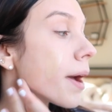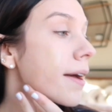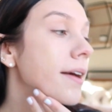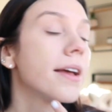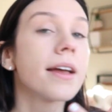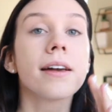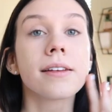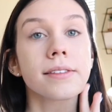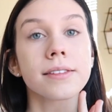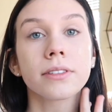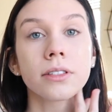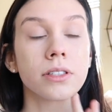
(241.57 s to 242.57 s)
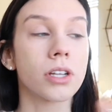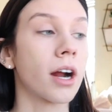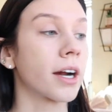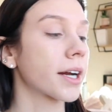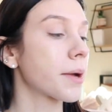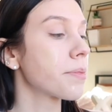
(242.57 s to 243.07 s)
but it is a little
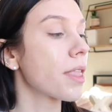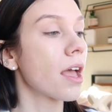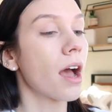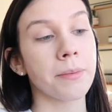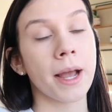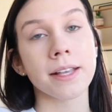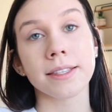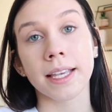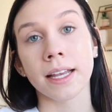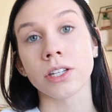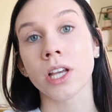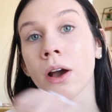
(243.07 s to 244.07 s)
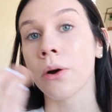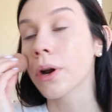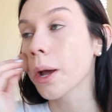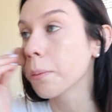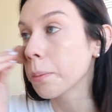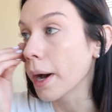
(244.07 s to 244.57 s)
dark for my skin
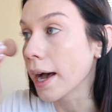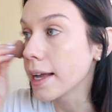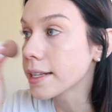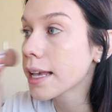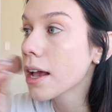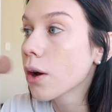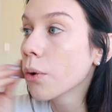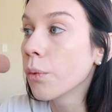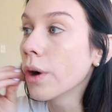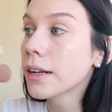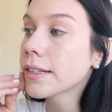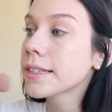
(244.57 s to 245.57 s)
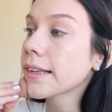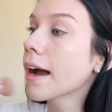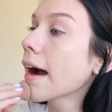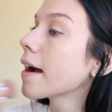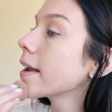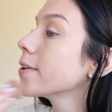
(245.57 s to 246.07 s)
tone. But once
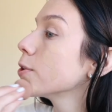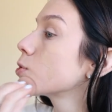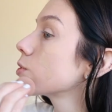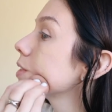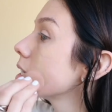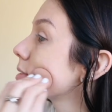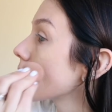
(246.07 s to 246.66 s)
I usually